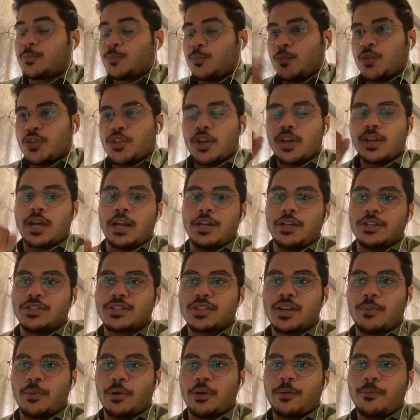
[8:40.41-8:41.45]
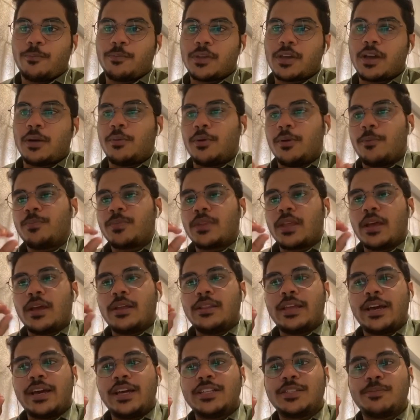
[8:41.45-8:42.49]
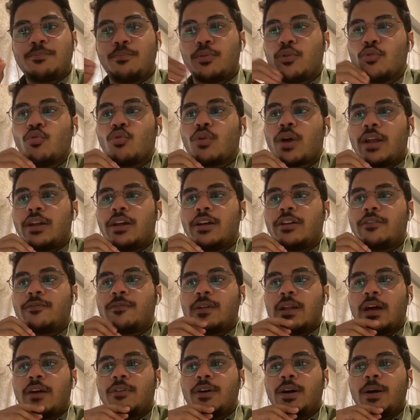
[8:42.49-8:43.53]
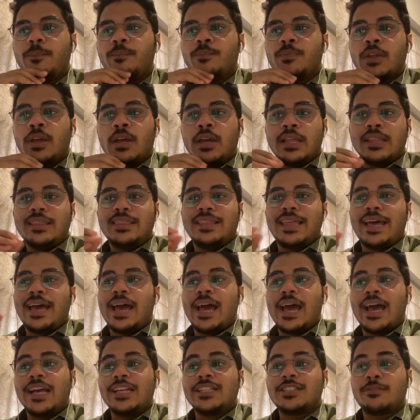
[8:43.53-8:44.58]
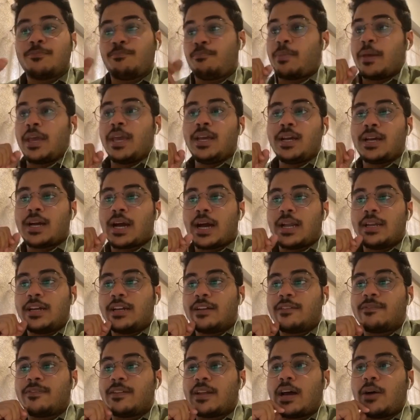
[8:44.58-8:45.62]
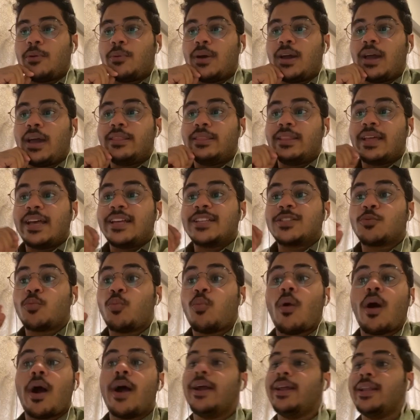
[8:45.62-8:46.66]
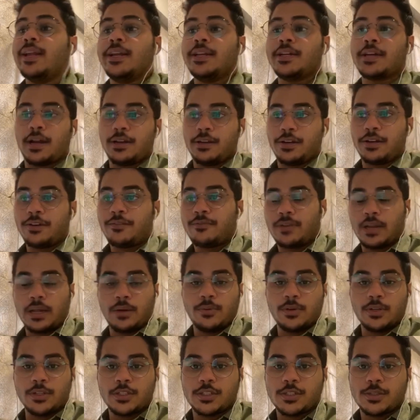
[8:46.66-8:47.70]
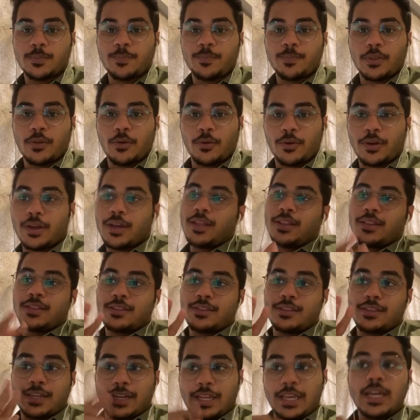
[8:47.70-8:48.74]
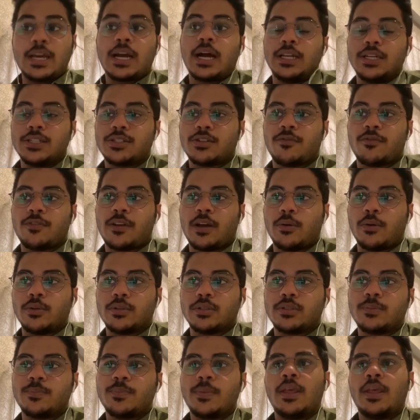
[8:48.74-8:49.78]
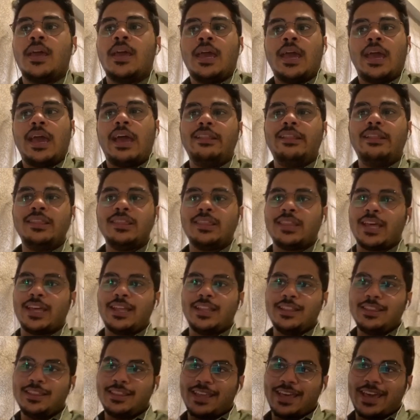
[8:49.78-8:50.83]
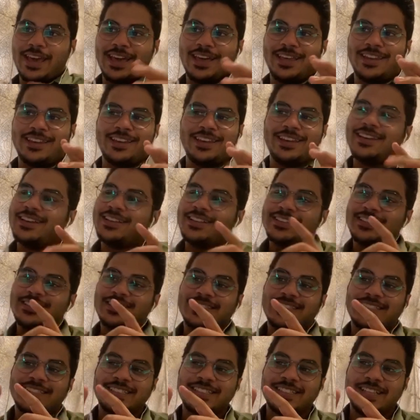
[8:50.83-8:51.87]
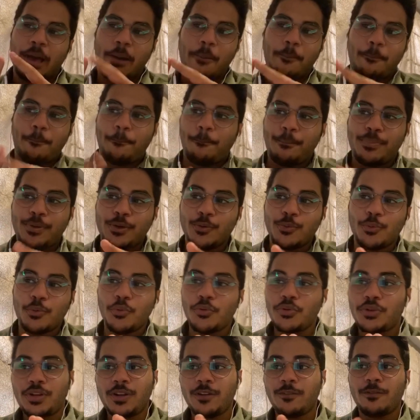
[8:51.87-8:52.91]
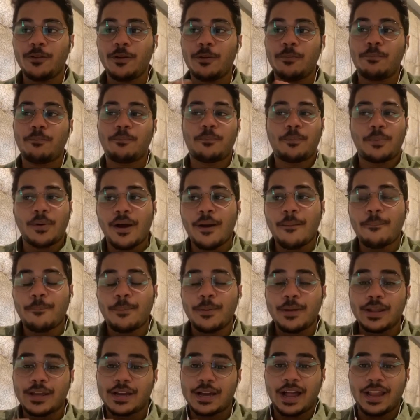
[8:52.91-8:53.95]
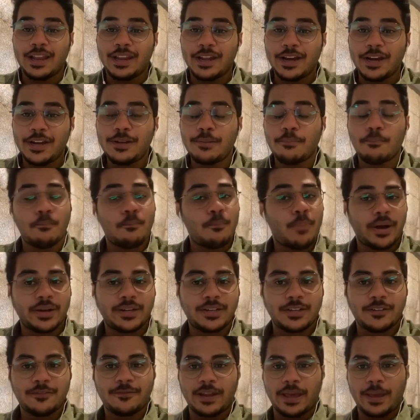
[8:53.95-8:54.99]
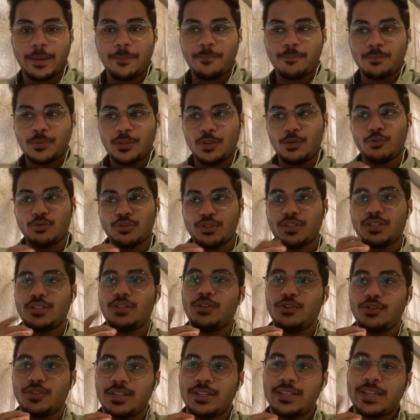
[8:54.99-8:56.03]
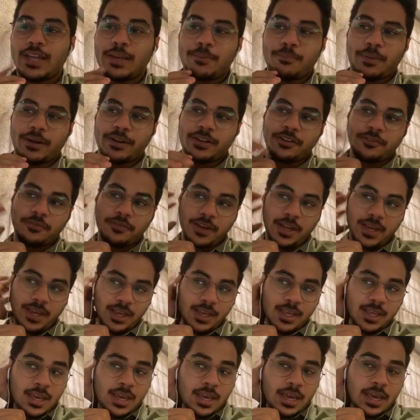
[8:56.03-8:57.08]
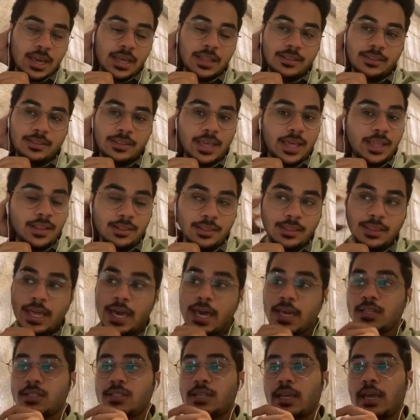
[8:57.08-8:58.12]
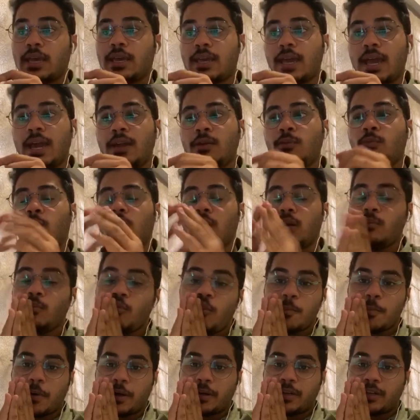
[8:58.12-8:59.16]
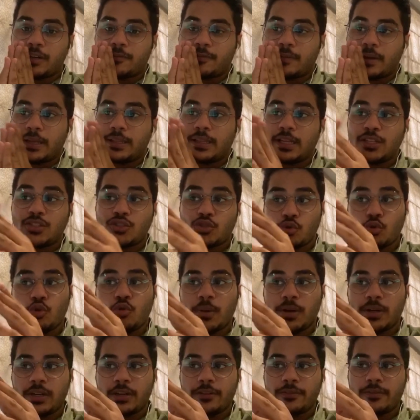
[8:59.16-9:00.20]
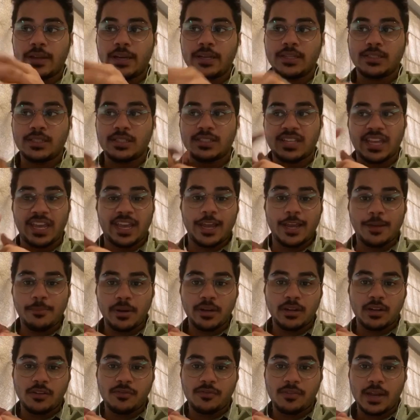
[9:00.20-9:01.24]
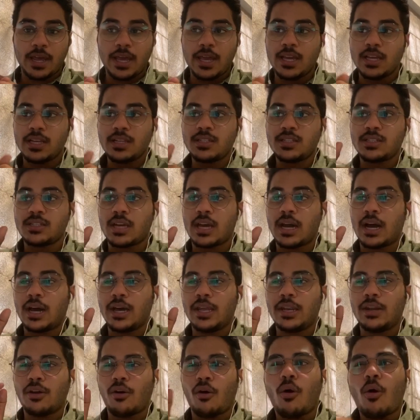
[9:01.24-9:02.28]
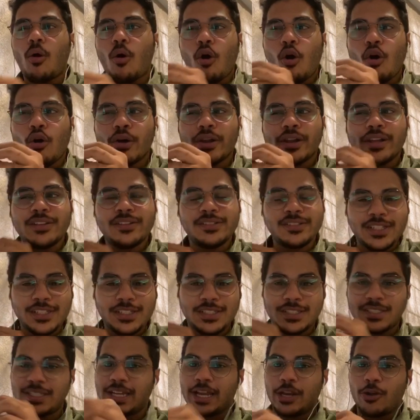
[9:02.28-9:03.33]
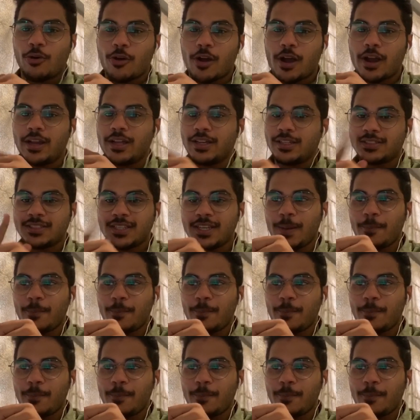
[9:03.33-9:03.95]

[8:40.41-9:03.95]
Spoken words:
Which all colors? Come on. There's blue colored flower, there's pink colored flower, and there's violet colored flowers. Okay, 3 colors of flowers. And then there is beautiful purple colored butterfly. Do you see that butterfly? And then there is again one more butterfly. There's 2 butterflies. The second butterfly is an orangish yellow color. See?